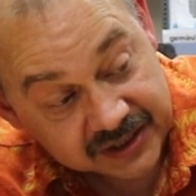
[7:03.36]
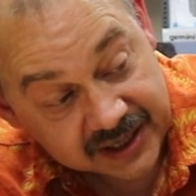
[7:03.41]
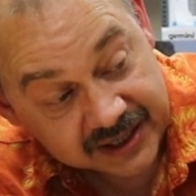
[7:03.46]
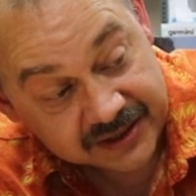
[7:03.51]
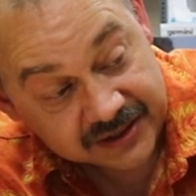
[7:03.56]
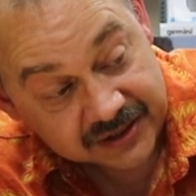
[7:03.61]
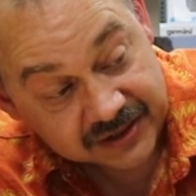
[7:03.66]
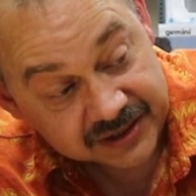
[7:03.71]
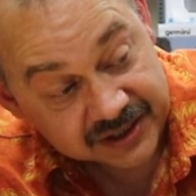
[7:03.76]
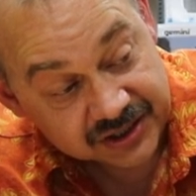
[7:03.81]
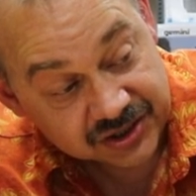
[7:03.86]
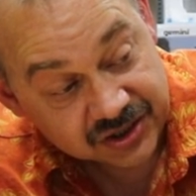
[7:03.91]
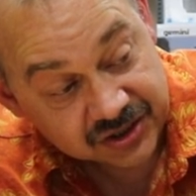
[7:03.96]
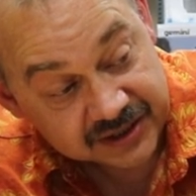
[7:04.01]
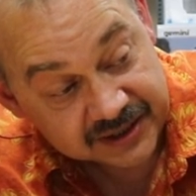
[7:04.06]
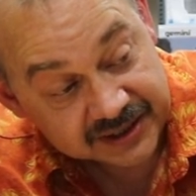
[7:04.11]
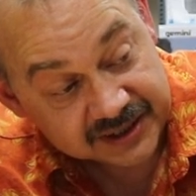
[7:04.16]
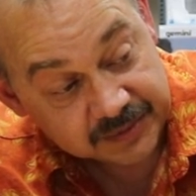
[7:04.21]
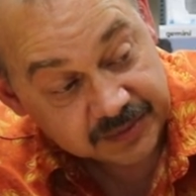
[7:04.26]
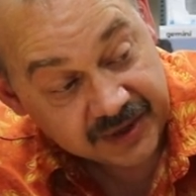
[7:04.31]
you get your
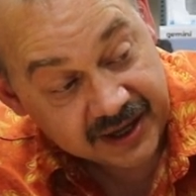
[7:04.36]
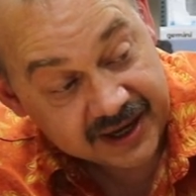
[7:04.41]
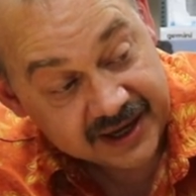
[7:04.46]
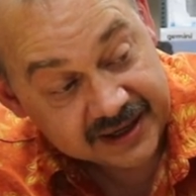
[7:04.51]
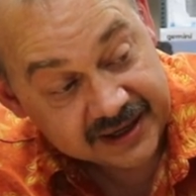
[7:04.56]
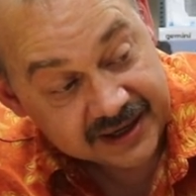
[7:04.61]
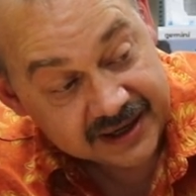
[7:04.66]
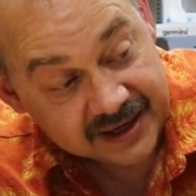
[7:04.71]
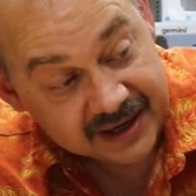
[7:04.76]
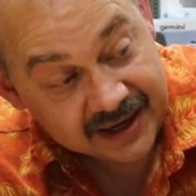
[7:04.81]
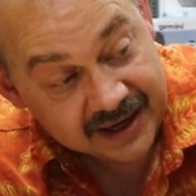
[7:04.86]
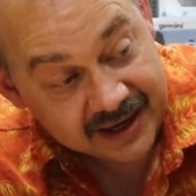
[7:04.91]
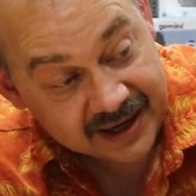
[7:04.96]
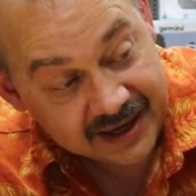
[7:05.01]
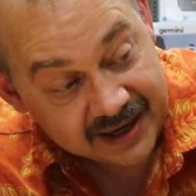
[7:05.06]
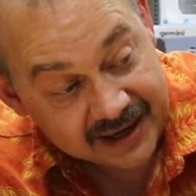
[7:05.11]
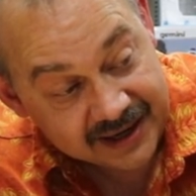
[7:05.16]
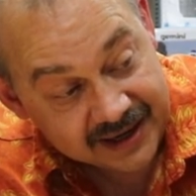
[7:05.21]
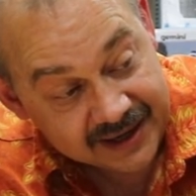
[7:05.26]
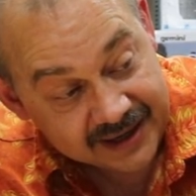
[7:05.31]
digital display
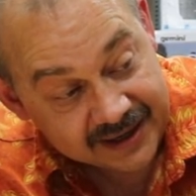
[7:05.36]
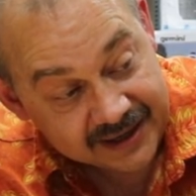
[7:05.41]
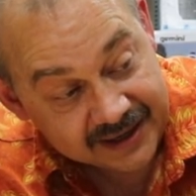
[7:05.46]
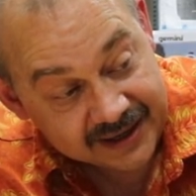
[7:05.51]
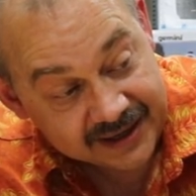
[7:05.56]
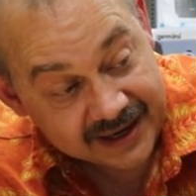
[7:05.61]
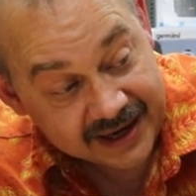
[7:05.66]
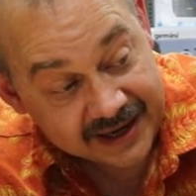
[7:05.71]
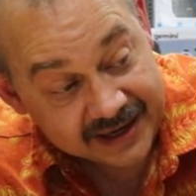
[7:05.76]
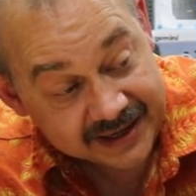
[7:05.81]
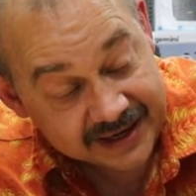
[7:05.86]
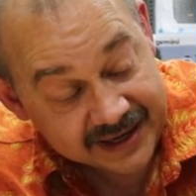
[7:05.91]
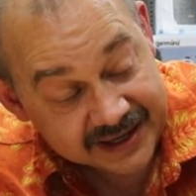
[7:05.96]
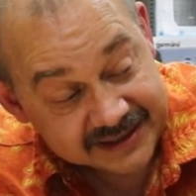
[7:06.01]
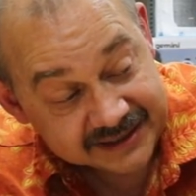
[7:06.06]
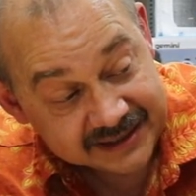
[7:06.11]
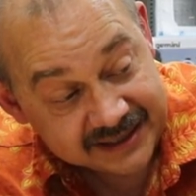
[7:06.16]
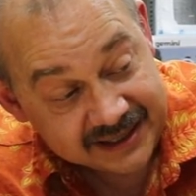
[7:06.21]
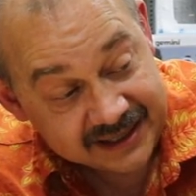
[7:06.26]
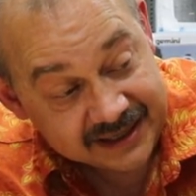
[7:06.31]
uh, it had an
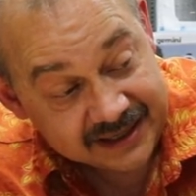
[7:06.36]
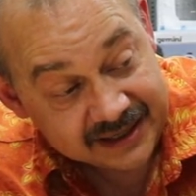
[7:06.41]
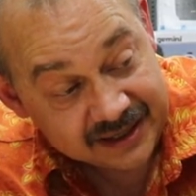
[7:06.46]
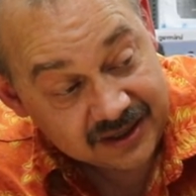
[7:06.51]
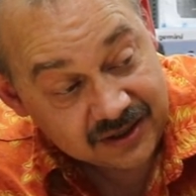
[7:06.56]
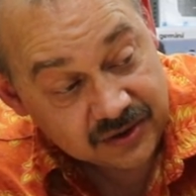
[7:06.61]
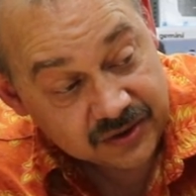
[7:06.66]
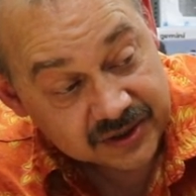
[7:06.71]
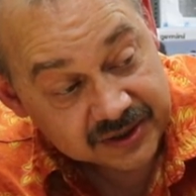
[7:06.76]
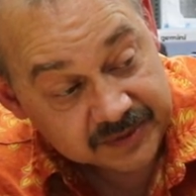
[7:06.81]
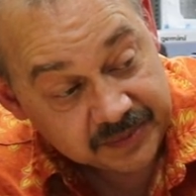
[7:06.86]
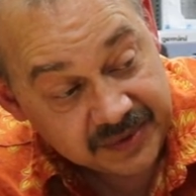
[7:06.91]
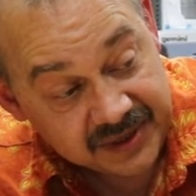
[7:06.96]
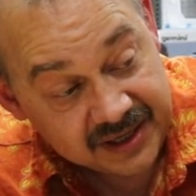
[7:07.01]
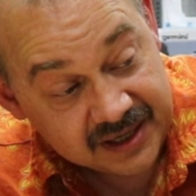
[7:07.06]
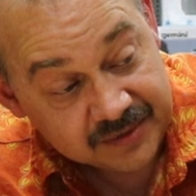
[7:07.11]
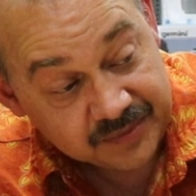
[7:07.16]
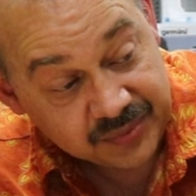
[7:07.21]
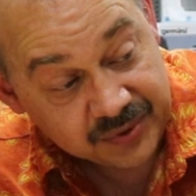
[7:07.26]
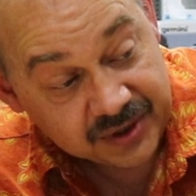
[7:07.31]
SD and a
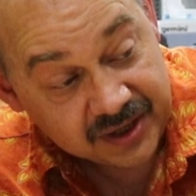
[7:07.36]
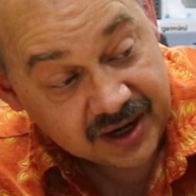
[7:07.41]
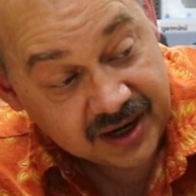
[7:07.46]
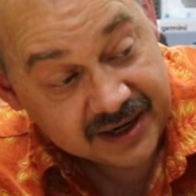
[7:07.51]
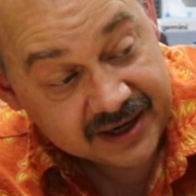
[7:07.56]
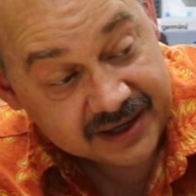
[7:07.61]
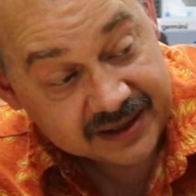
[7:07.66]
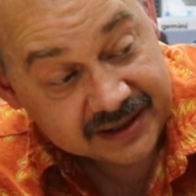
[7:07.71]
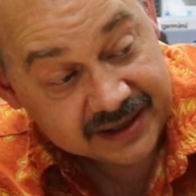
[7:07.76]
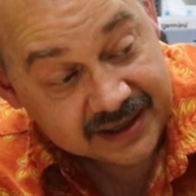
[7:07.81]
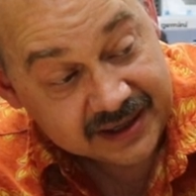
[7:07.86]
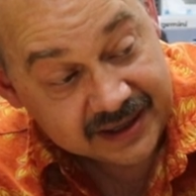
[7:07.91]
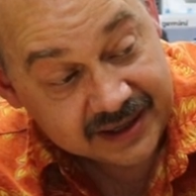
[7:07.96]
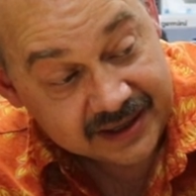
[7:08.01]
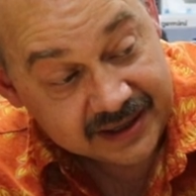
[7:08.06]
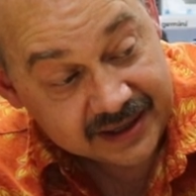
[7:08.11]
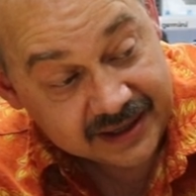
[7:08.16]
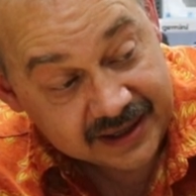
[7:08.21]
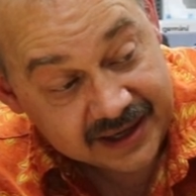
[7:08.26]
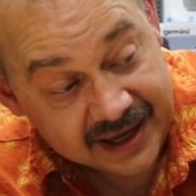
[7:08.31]
USB input on it
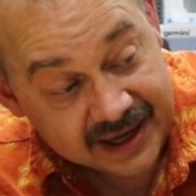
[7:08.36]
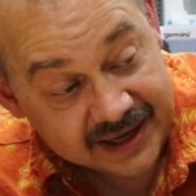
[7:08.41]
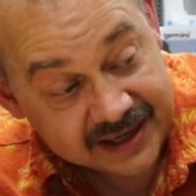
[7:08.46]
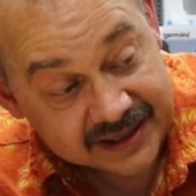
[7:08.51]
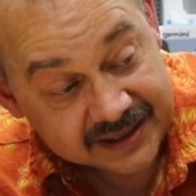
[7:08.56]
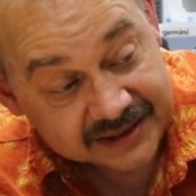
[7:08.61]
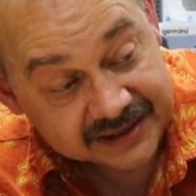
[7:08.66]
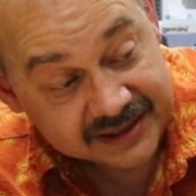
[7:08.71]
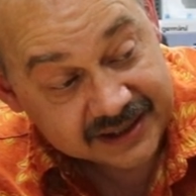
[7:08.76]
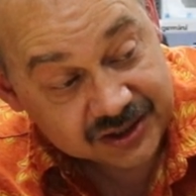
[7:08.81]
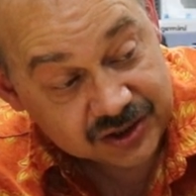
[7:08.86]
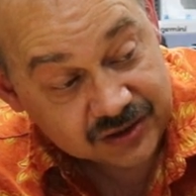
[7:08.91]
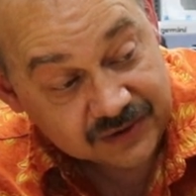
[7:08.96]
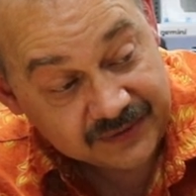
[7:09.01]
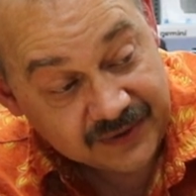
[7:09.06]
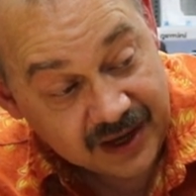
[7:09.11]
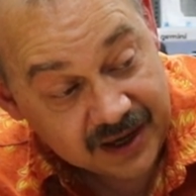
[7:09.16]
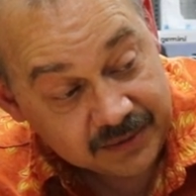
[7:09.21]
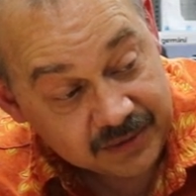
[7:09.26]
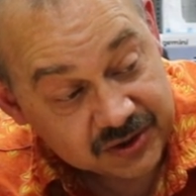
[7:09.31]
it has digital
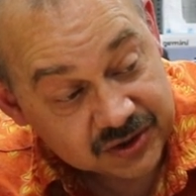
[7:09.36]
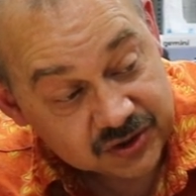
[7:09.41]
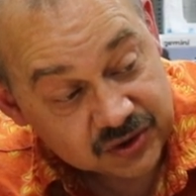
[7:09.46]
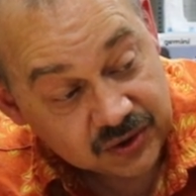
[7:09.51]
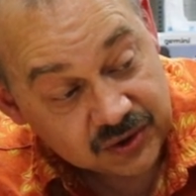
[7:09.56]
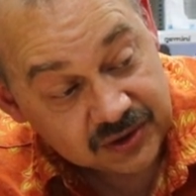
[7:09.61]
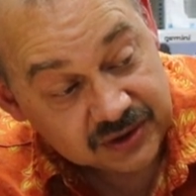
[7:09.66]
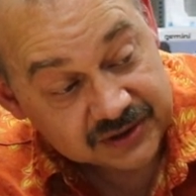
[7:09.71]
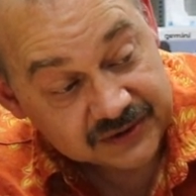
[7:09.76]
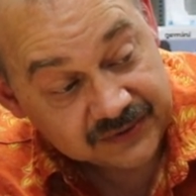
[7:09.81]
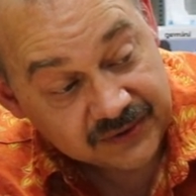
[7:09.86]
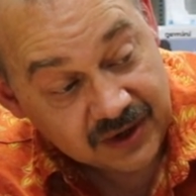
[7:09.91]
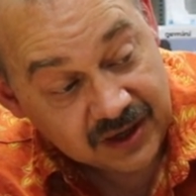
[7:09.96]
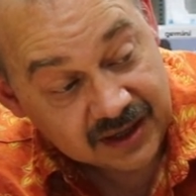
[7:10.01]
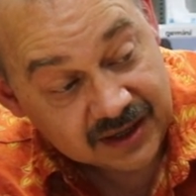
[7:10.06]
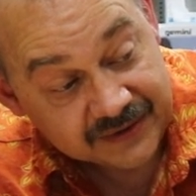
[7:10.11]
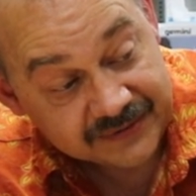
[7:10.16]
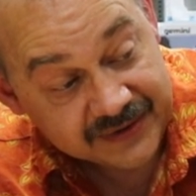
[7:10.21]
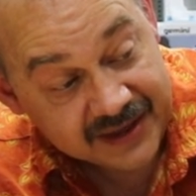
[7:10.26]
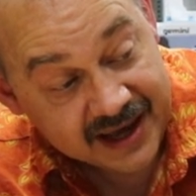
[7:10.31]
volume controls for
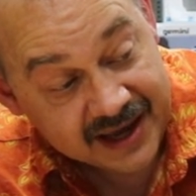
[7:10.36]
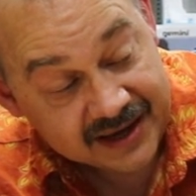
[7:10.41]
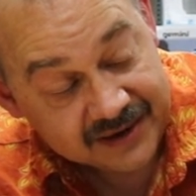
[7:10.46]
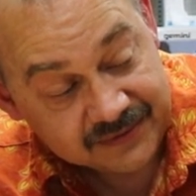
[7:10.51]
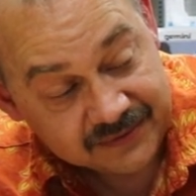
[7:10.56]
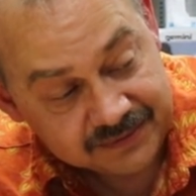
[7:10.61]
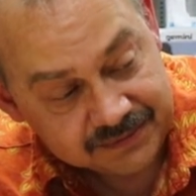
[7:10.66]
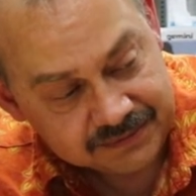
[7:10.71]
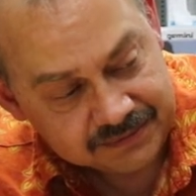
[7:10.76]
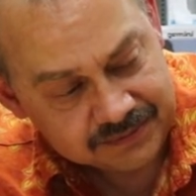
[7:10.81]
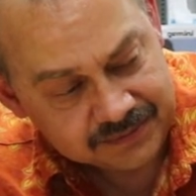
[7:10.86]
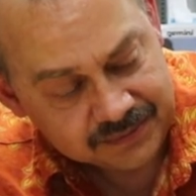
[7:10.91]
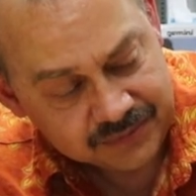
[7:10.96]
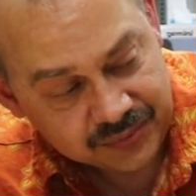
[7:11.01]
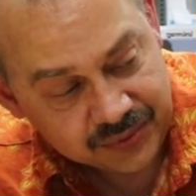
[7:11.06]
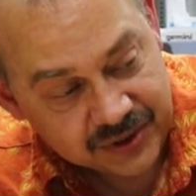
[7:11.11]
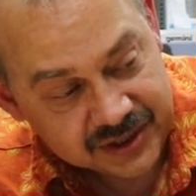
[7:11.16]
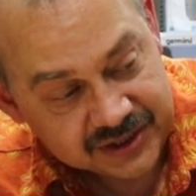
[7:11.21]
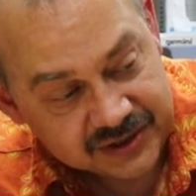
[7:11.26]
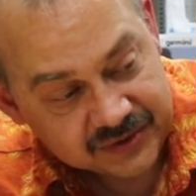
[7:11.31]
all of that
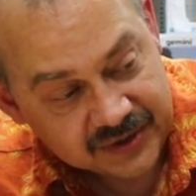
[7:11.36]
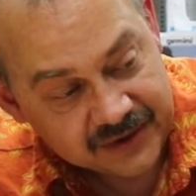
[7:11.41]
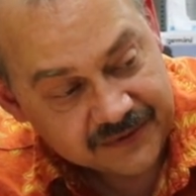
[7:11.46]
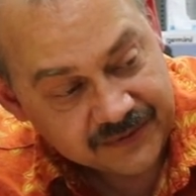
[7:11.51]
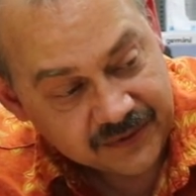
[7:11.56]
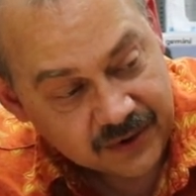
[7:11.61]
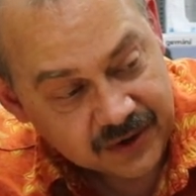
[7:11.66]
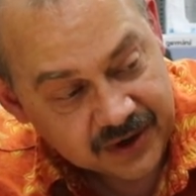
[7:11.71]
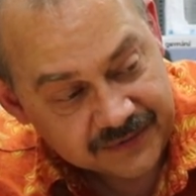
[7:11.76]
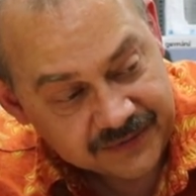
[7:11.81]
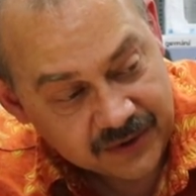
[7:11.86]
pretty straightforward.